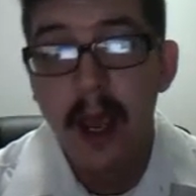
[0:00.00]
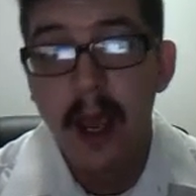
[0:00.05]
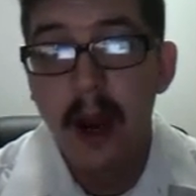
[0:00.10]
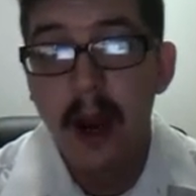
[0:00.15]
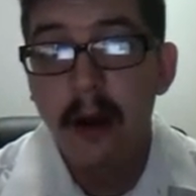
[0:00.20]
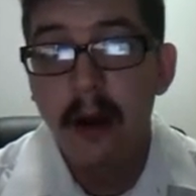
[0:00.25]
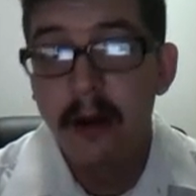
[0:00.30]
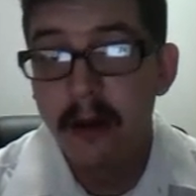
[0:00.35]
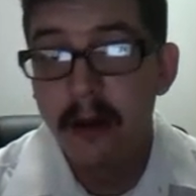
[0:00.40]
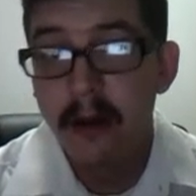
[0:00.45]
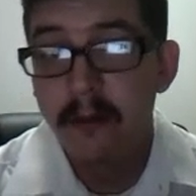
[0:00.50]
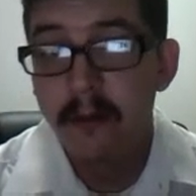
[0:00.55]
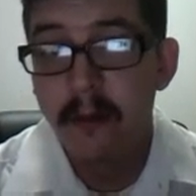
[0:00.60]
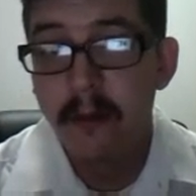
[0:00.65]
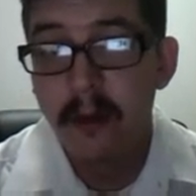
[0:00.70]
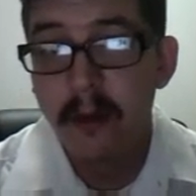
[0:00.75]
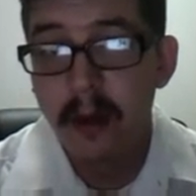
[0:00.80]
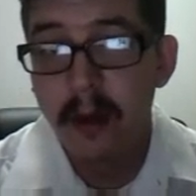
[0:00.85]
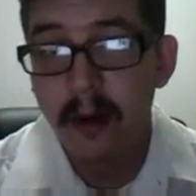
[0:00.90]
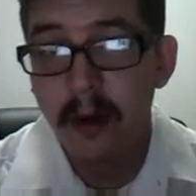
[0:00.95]
And I'd love to
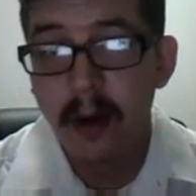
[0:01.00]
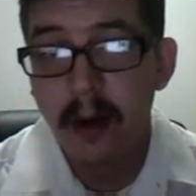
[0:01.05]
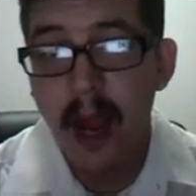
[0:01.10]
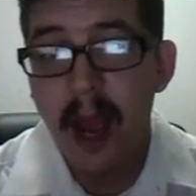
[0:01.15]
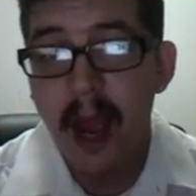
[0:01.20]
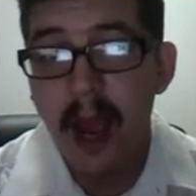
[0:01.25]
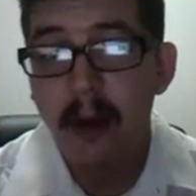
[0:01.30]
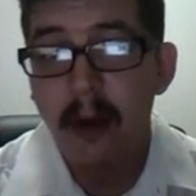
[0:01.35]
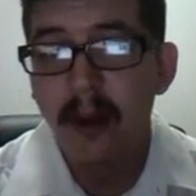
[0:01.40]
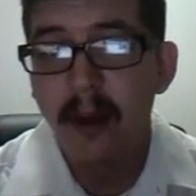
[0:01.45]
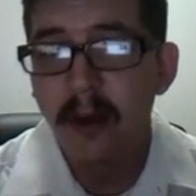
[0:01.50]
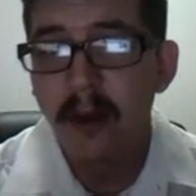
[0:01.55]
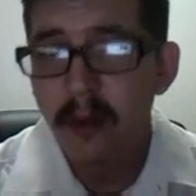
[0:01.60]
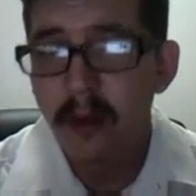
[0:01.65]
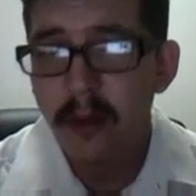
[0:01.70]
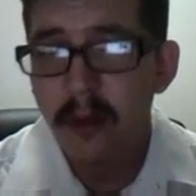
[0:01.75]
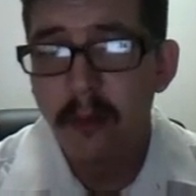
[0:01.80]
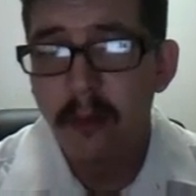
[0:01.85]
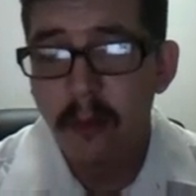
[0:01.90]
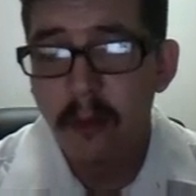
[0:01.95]
hear how you
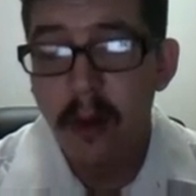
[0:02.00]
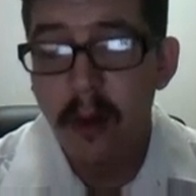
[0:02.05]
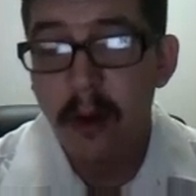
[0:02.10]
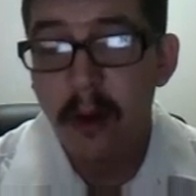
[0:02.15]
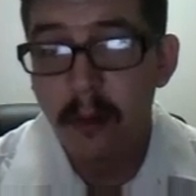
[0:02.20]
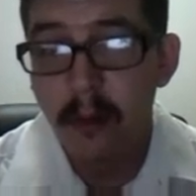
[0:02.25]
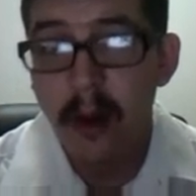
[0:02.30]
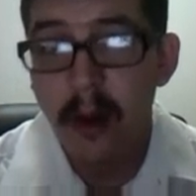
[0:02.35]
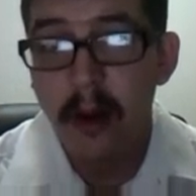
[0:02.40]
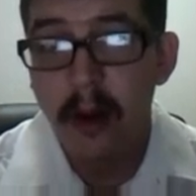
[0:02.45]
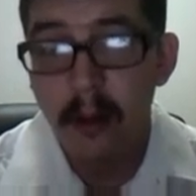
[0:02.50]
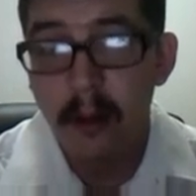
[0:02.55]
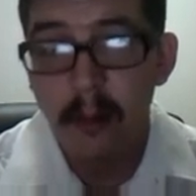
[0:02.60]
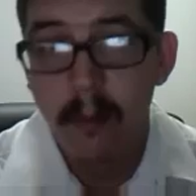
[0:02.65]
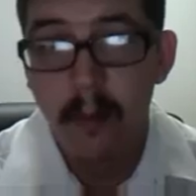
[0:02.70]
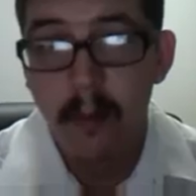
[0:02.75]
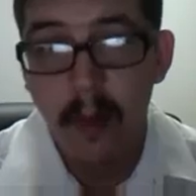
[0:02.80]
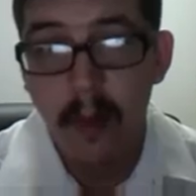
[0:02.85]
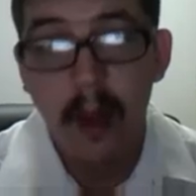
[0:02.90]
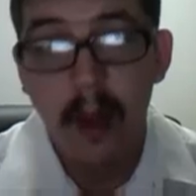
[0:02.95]
would want to
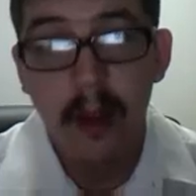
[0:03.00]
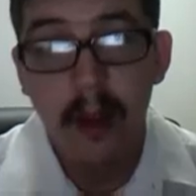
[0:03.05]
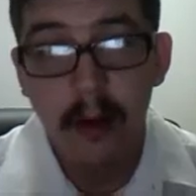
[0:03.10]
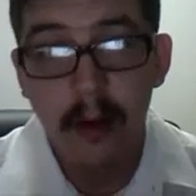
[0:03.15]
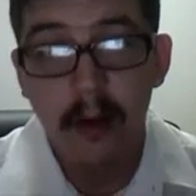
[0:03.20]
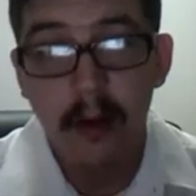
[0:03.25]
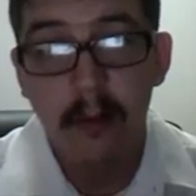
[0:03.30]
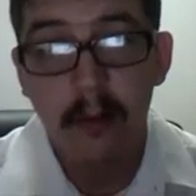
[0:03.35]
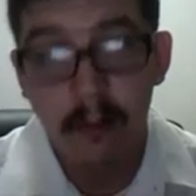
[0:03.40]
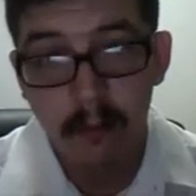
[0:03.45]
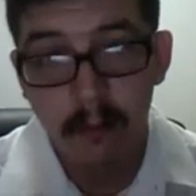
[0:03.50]
run your